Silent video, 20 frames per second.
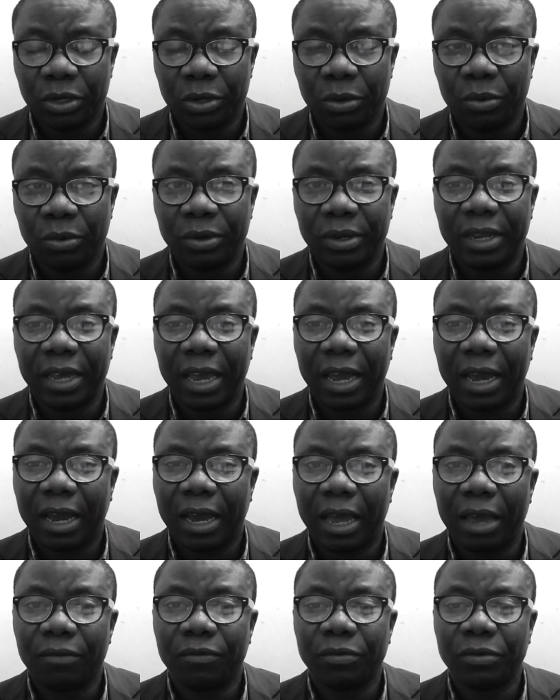You know, the
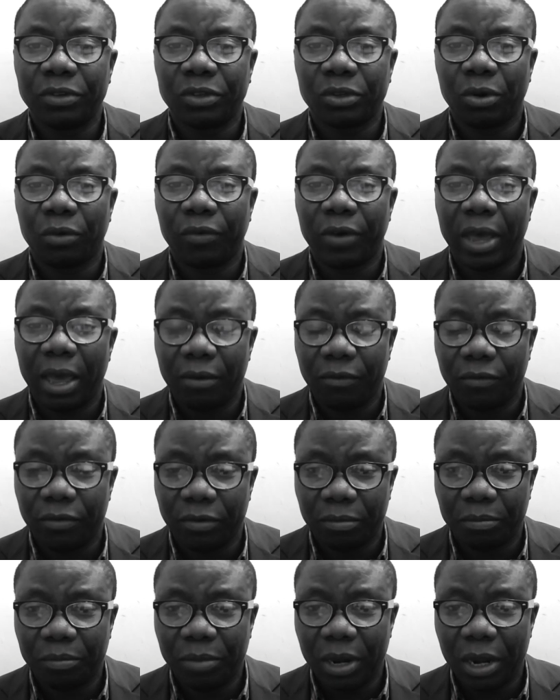heavens of
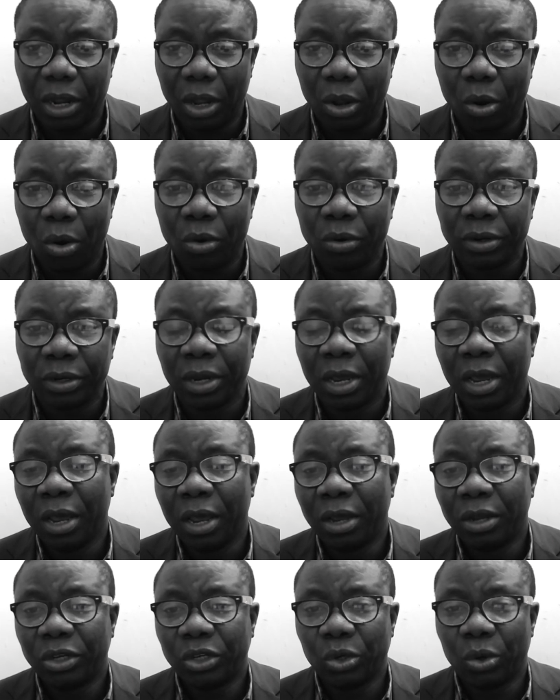heaven belong
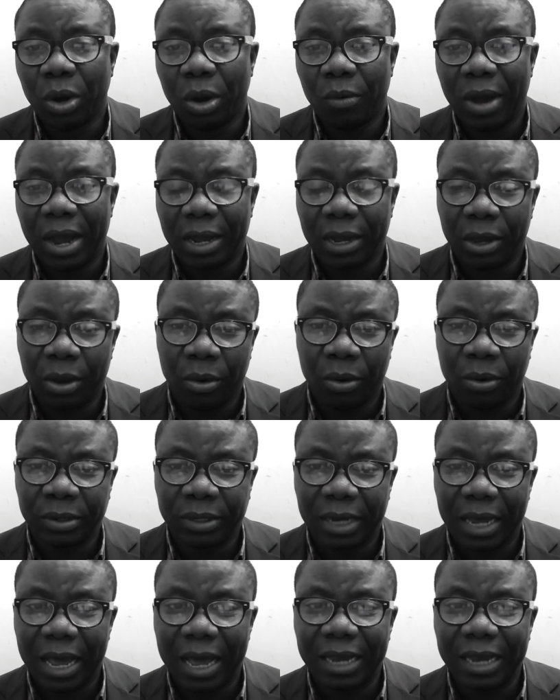to our God,